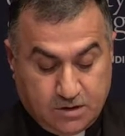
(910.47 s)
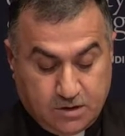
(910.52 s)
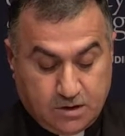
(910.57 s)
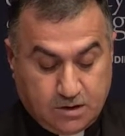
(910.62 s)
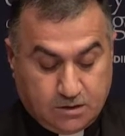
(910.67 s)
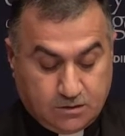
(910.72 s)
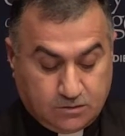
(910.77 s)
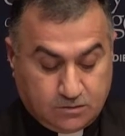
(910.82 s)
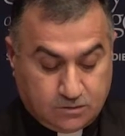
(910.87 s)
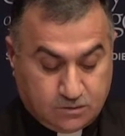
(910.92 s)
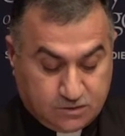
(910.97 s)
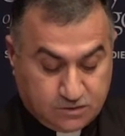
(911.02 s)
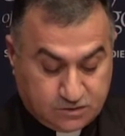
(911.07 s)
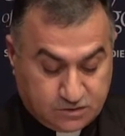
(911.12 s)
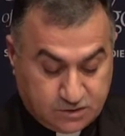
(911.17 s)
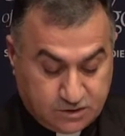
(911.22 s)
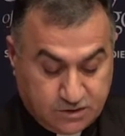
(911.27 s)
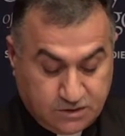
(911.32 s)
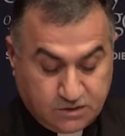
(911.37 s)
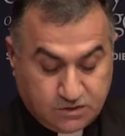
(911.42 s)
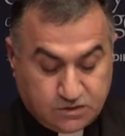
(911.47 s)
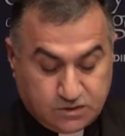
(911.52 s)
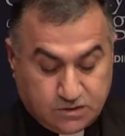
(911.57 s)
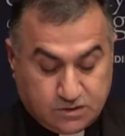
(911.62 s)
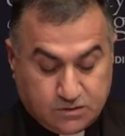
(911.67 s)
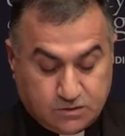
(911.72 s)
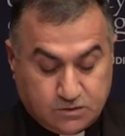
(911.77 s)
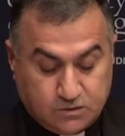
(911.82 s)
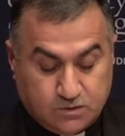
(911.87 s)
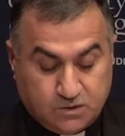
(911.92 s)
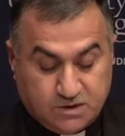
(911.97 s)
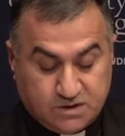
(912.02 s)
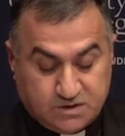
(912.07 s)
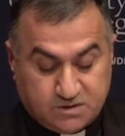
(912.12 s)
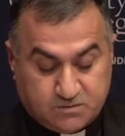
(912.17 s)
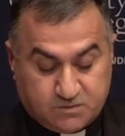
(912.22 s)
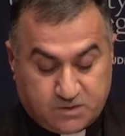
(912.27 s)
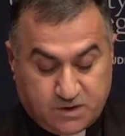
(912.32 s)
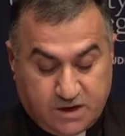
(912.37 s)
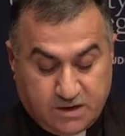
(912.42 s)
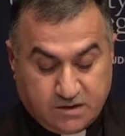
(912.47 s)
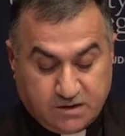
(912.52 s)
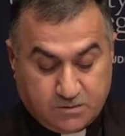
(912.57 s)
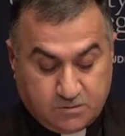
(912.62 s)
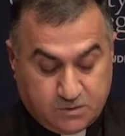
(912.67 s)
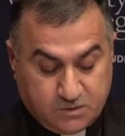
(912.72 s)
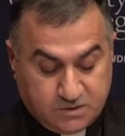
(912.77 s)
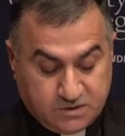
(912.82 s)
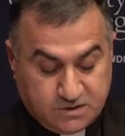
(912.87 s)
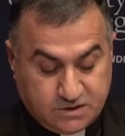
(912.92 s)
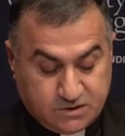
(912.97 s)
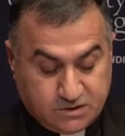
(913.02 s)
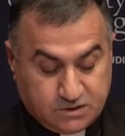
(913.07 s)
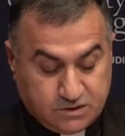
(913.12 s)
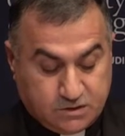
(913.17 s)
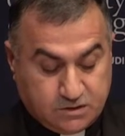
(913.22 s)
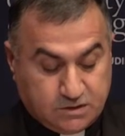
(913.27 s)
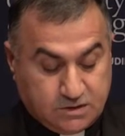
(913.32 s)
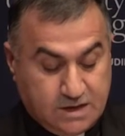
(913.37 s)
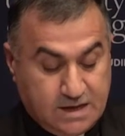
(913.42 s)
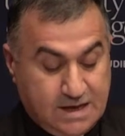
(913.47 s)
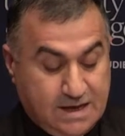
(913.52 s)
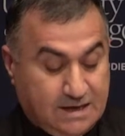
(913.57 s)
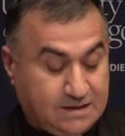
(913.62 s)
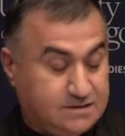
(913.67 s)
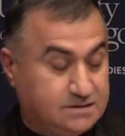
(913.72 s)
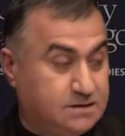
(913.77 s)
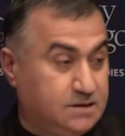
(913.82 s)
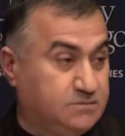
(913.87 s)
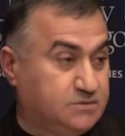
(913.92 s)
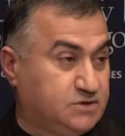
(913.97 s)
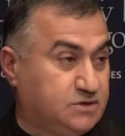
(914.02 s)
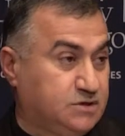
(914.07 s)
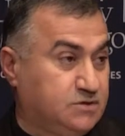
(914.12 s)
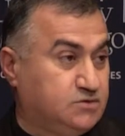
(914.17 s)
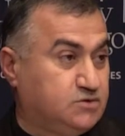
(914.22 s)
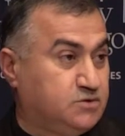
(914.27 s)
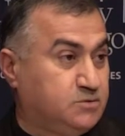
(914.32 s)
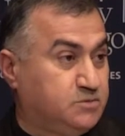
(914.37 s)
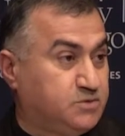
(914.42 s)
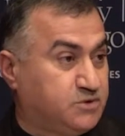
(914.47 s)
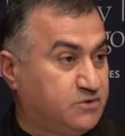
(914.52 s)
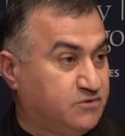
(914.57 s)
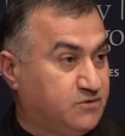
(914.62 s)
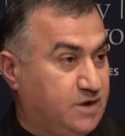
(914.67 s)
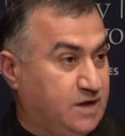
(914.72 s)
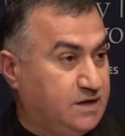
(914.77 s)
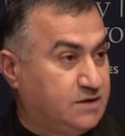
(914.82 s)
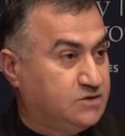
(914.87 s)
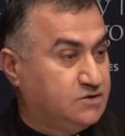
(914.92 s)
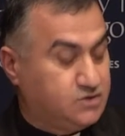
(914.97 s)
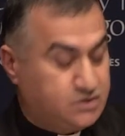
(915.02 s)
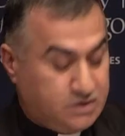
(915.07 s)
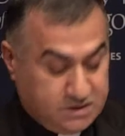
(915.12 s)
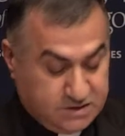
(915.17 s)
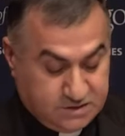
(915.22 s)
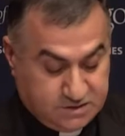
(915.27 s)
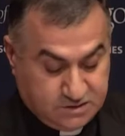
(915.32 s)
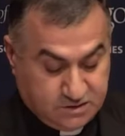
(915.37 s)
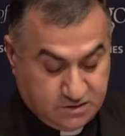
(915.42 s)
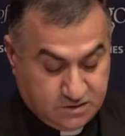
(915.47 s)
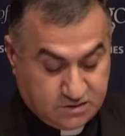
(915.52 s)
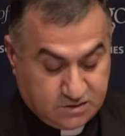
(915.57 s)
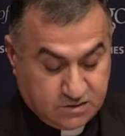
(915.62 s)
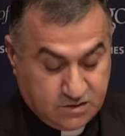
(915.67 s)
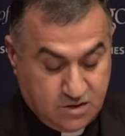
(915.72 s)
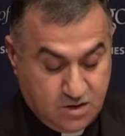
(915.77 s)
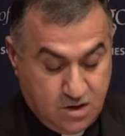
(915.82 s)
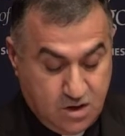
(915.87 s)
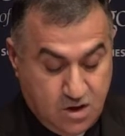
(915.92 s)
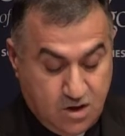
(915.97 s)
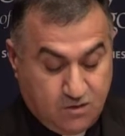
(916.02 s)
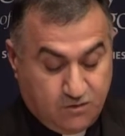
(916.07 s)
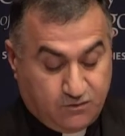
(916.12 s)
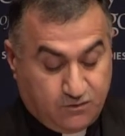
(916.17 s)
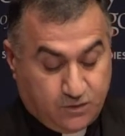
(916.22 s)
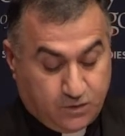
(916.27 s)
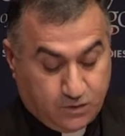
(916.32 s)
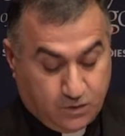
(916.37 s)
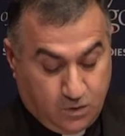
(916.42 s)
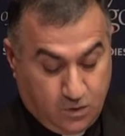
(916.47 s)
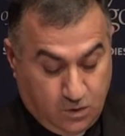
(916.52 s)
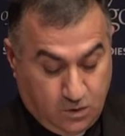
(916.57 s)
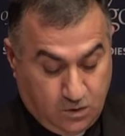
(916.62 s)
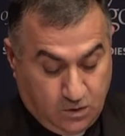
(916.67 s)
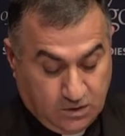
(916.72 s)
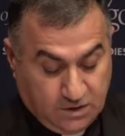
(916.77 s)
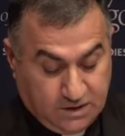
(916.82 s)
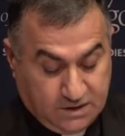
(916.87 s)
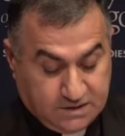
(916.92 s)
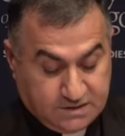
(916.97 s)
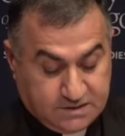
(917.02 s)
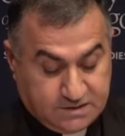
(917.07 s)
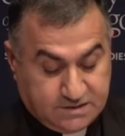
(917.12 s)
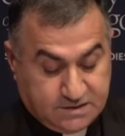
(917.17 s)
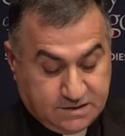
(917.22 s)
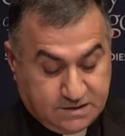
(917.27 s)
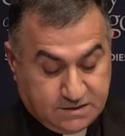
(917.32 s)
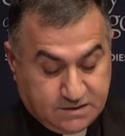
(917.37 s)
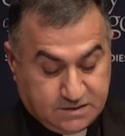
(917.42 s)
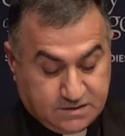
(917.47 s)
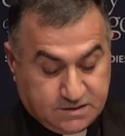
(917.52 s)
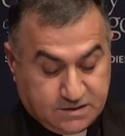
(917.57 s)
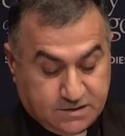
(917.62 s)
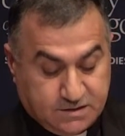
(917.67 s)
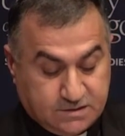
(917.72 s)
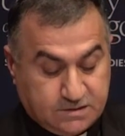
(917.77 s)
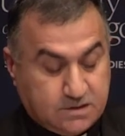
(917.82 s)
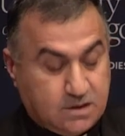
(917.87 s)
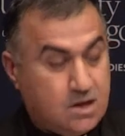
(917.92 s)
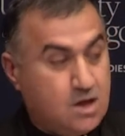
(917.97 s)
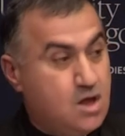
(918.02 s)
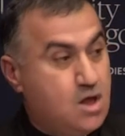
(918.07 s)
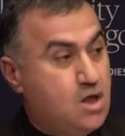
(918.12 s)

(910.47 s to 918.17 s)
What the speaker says: in contradiction to its prior position, attempting to provide justice for all its citizens,